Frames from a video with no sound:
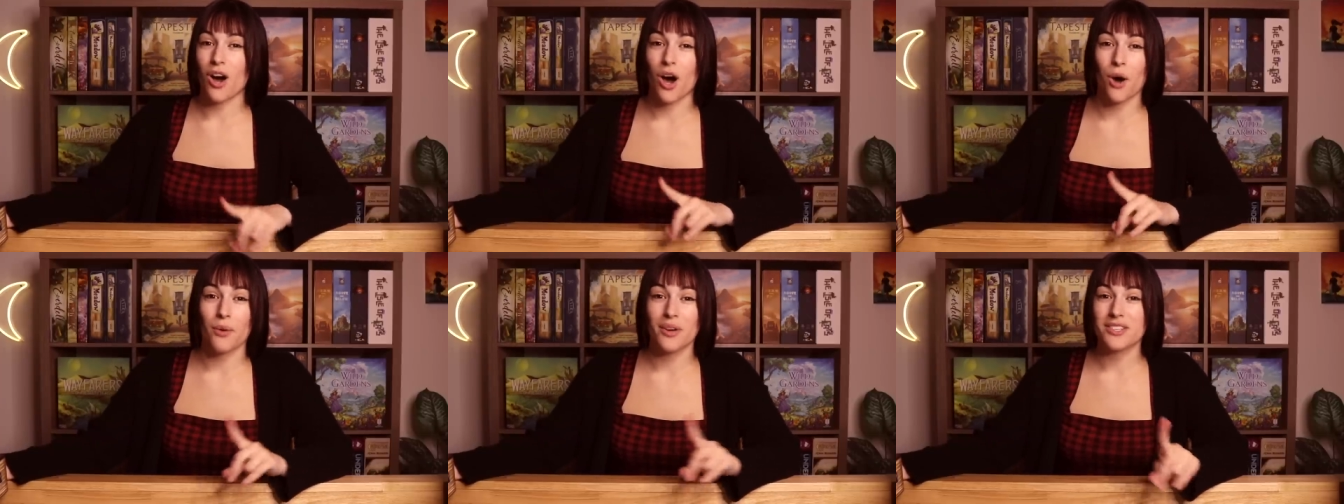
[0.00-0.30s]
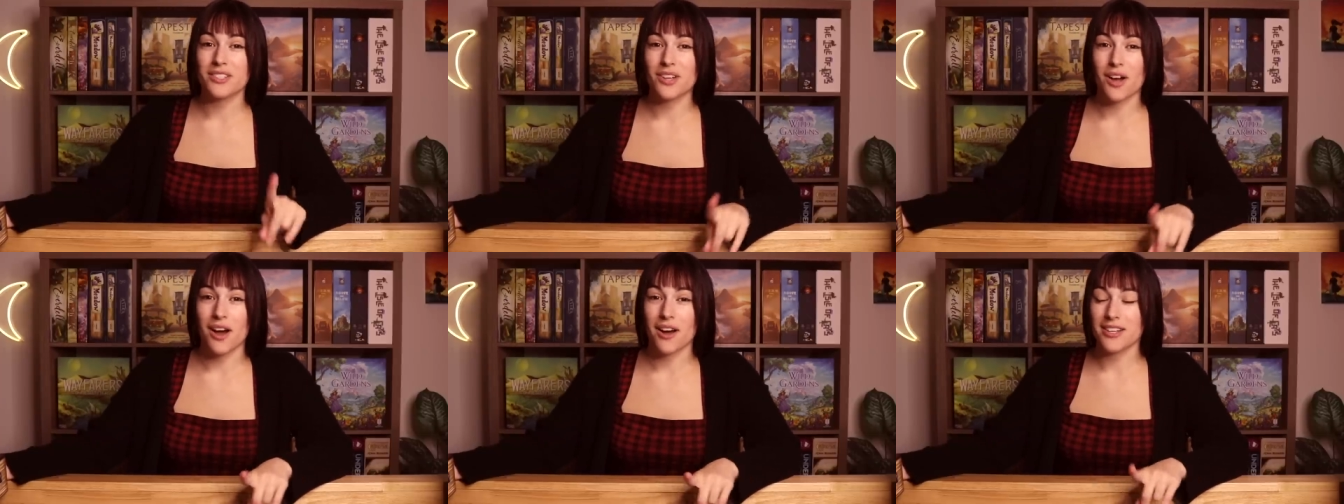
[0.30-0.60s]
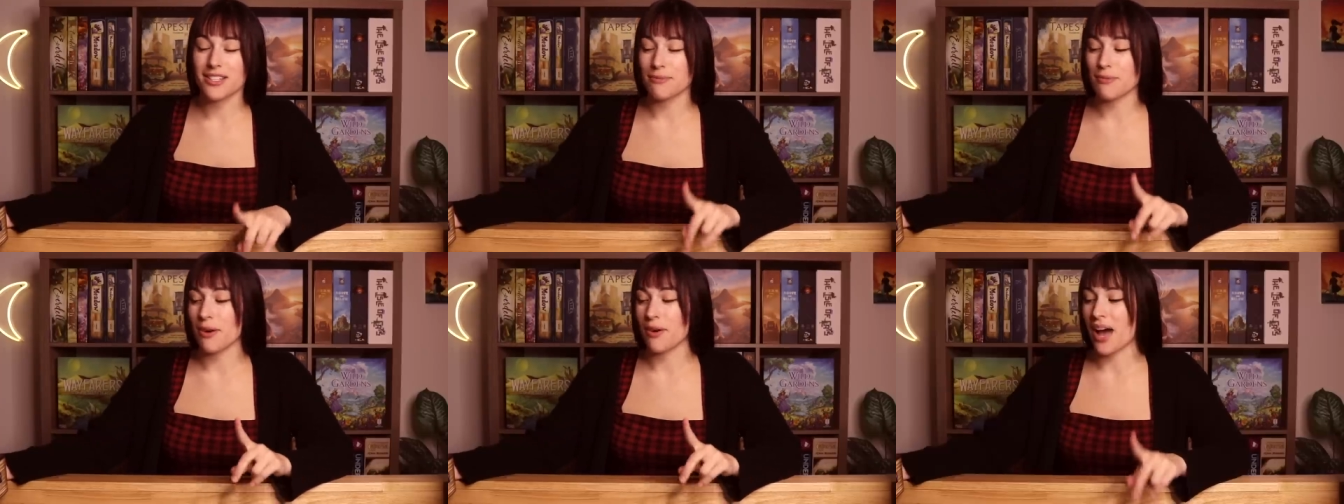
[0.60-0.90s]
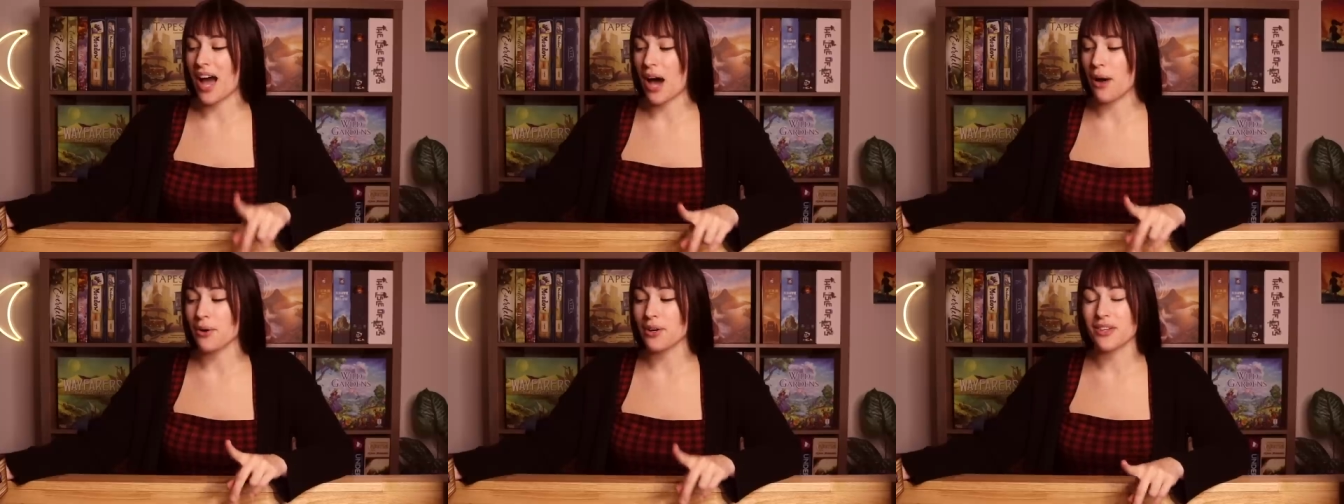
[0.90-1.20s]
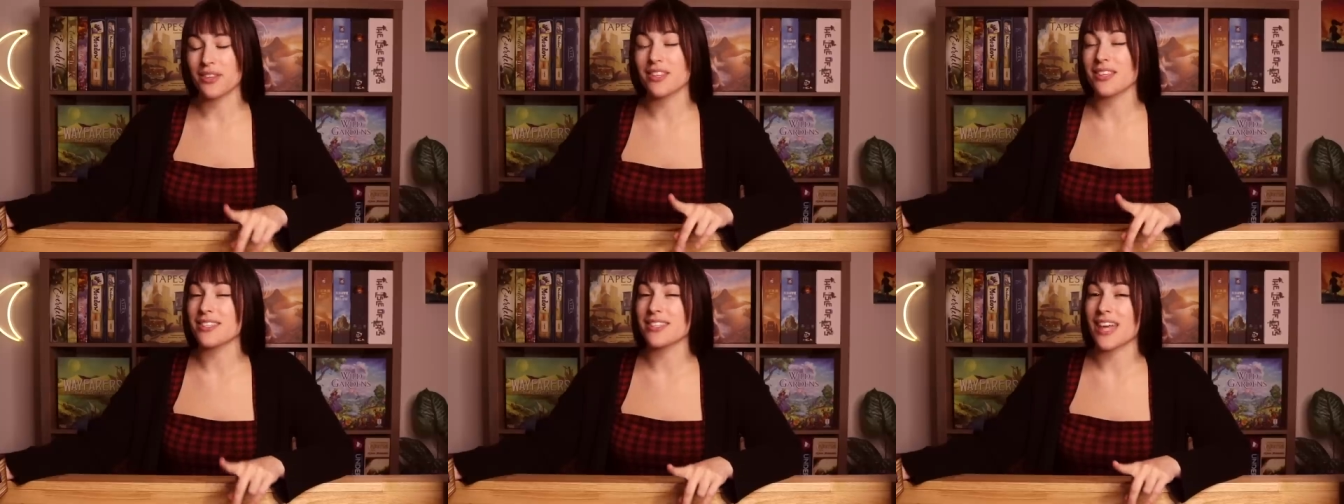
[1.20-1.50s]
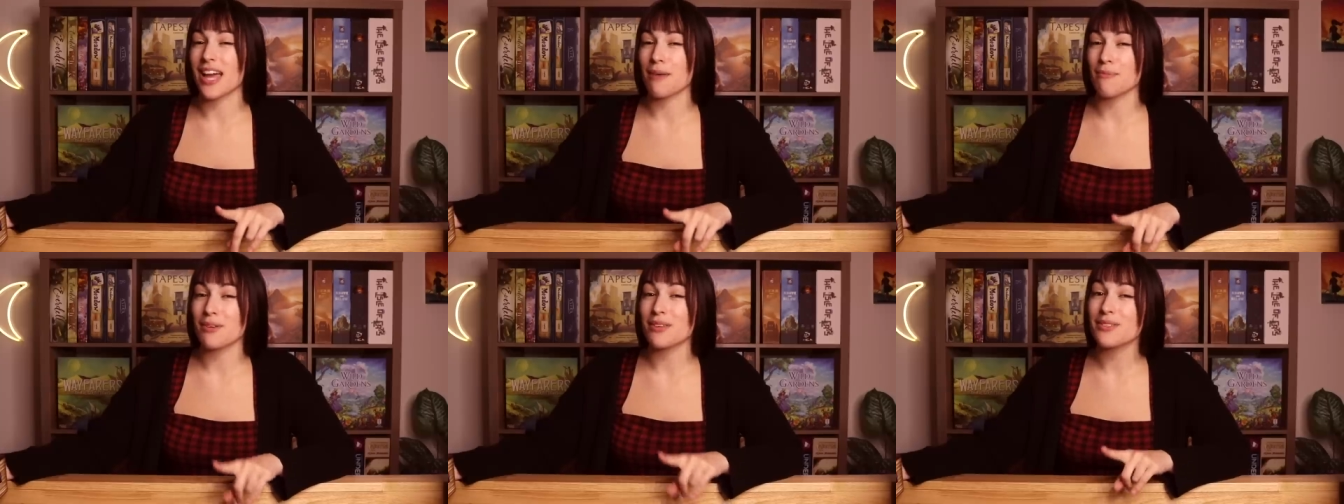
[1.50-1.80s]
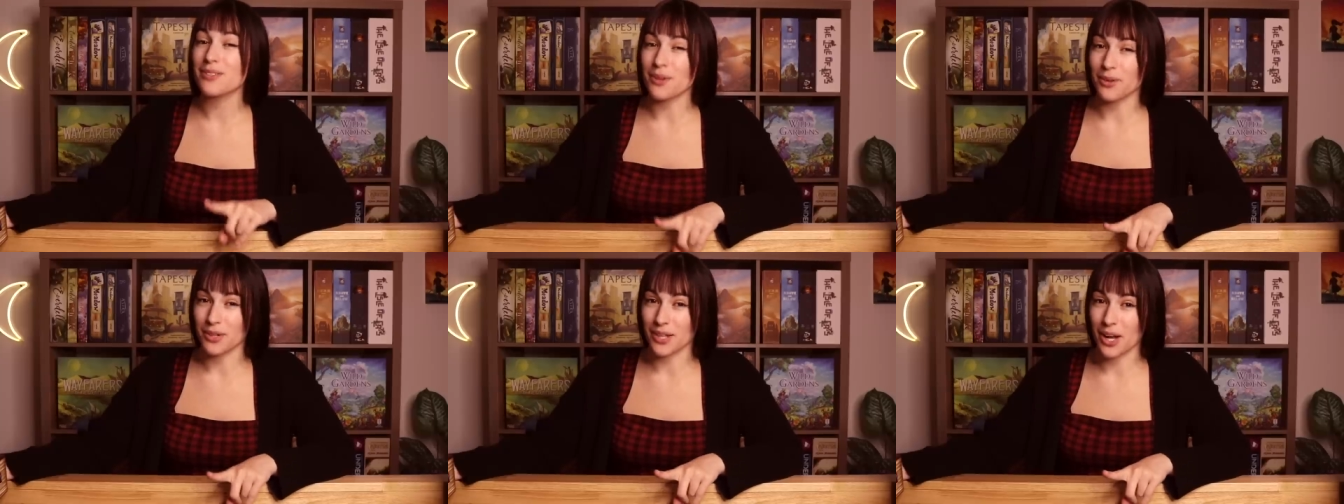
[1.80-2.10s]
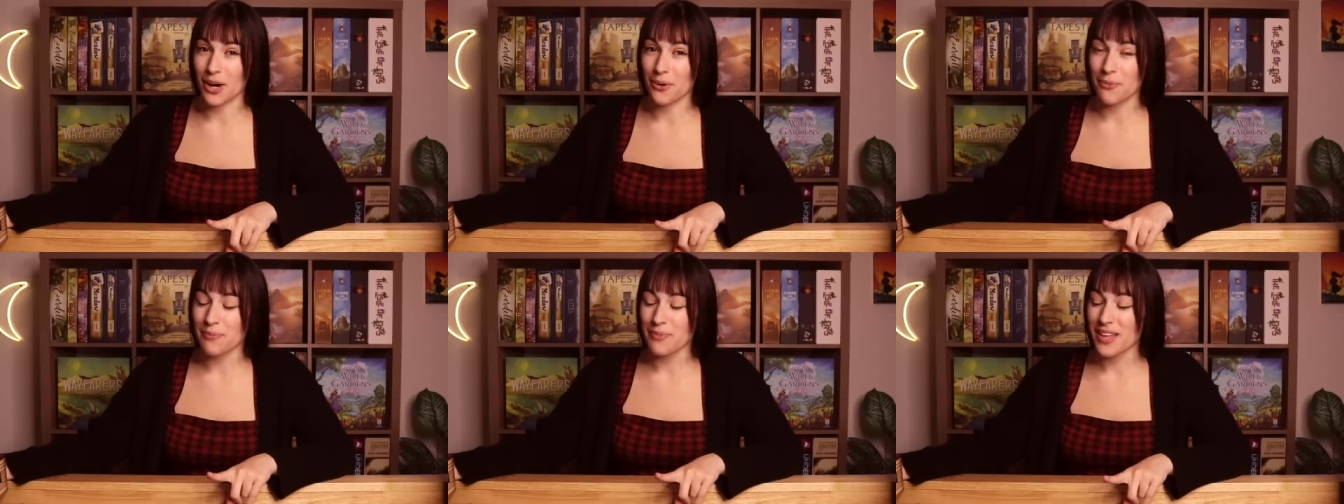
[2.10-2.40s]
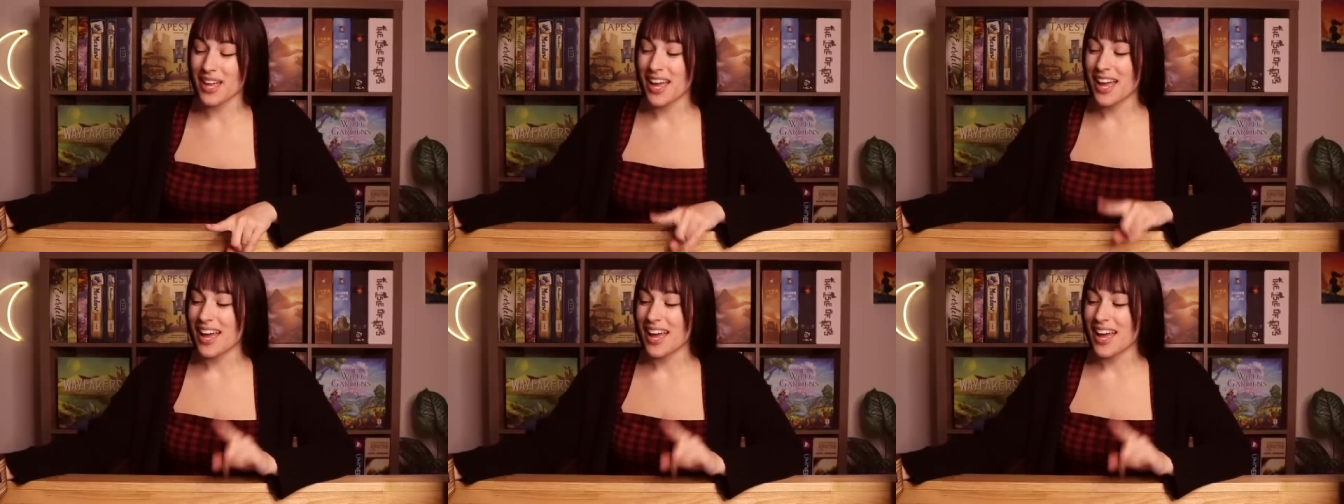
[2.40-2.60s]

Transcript: always talks about how good this game is solo.